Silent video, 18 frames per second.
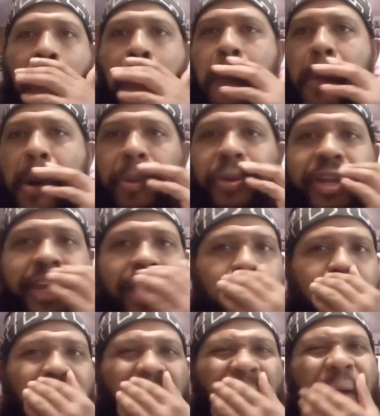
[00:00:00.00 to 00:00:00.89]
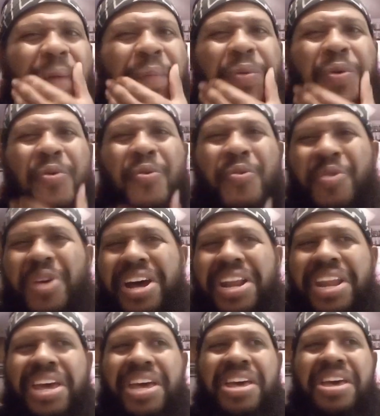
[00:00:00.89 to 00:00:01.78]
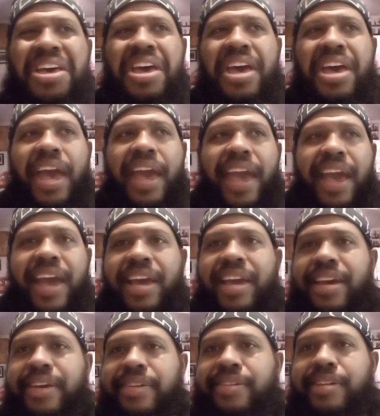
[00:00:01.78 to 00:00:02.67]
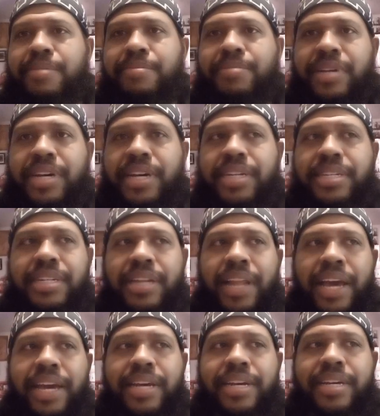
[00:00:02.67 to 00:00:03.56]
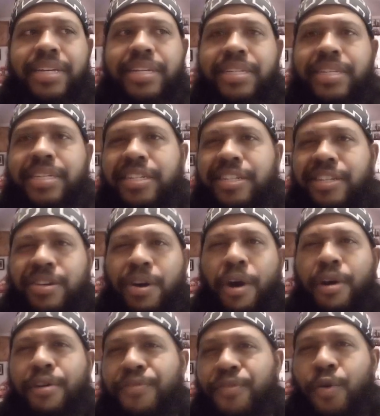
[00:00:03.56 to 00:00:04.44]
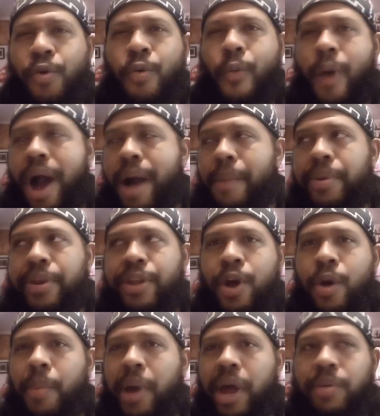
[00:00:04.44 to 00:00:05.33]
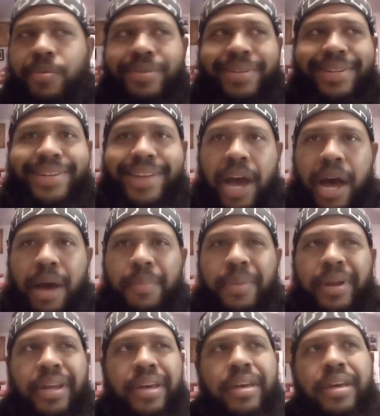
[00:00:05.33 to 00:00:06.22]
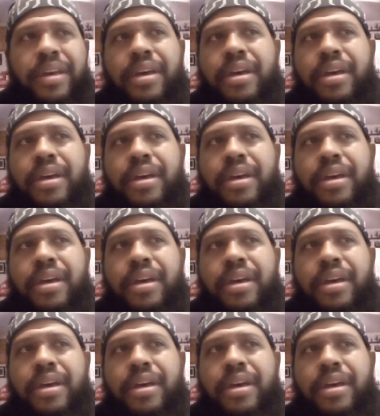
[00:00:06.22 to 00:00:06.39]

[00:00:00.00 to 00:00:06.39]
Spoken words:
both teams was able to run it and get some like consistent yard for a while. But nobody was dominant.